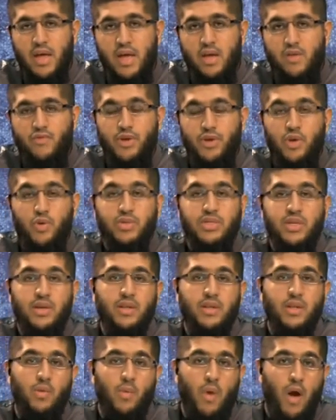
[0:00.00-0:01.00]
If we use it
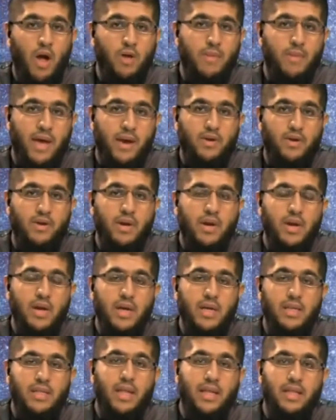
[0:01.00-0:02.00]
in the wrong manner,
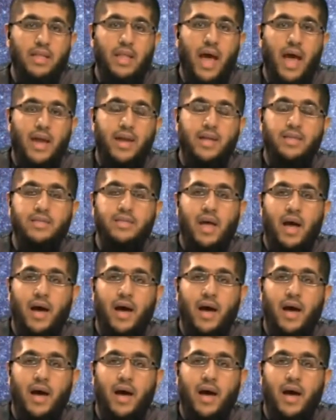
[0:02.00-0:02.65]
then that is